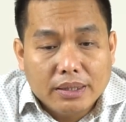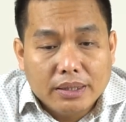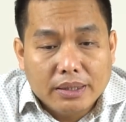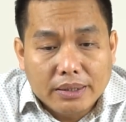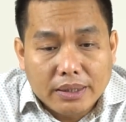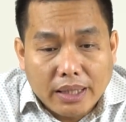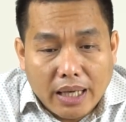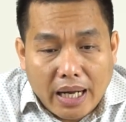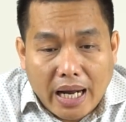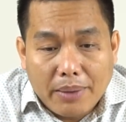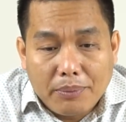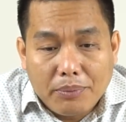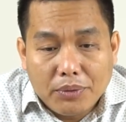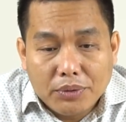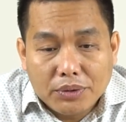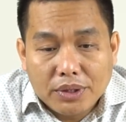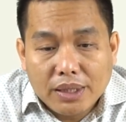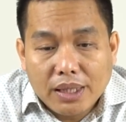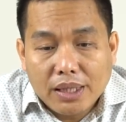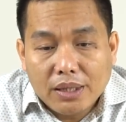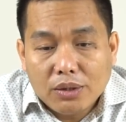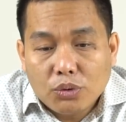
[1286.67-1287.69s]
The
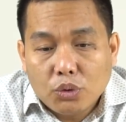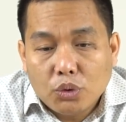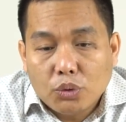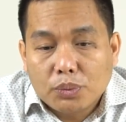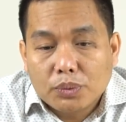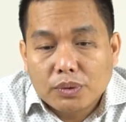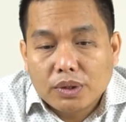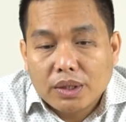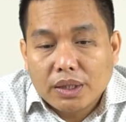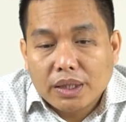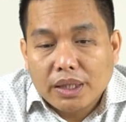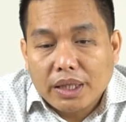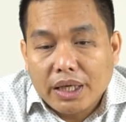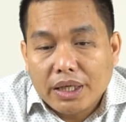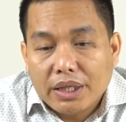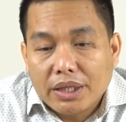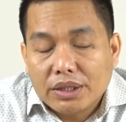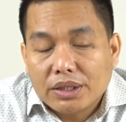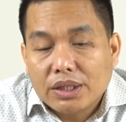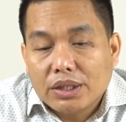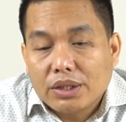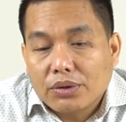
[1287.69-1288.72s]
aboriginal groups in
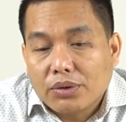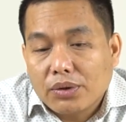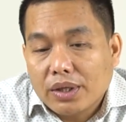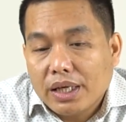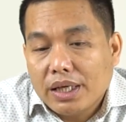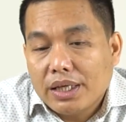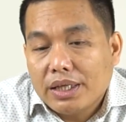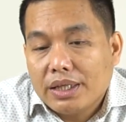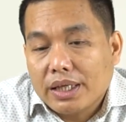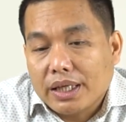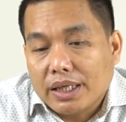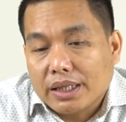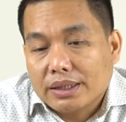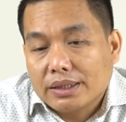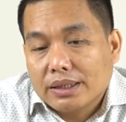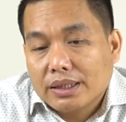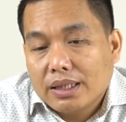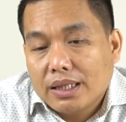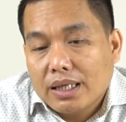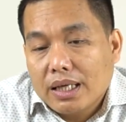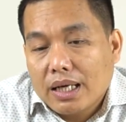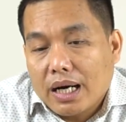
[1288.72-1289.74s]
the Chittagong hill tracts
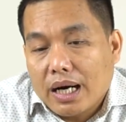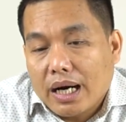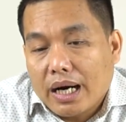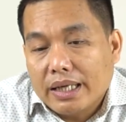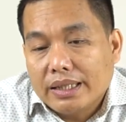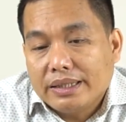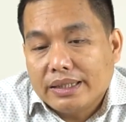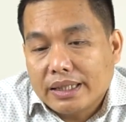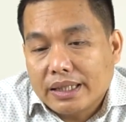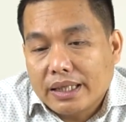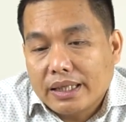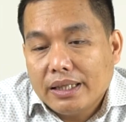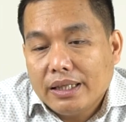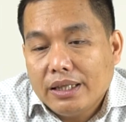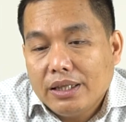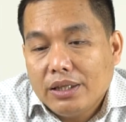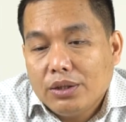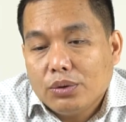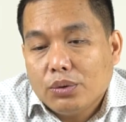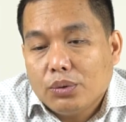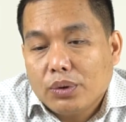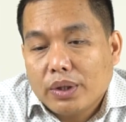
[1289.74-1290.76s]
are generally
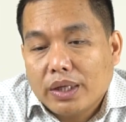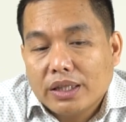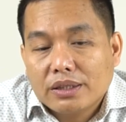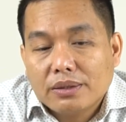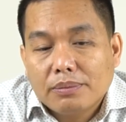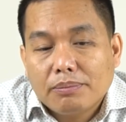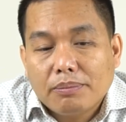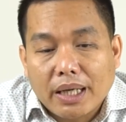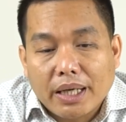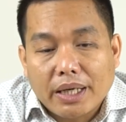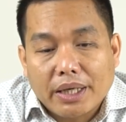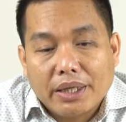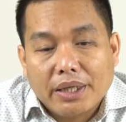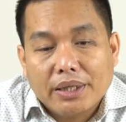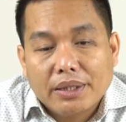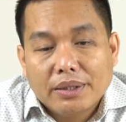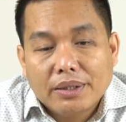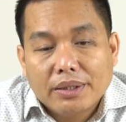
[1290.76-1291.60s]
known as Pahari,